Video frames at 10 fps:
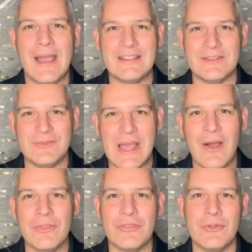As of
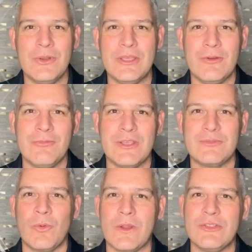now, the 30-year
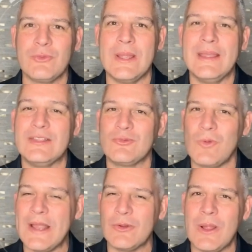fixed mortgage rate is
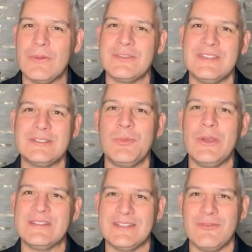right around
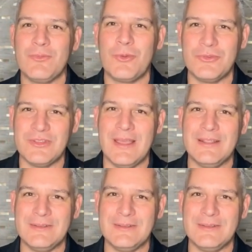6.7%.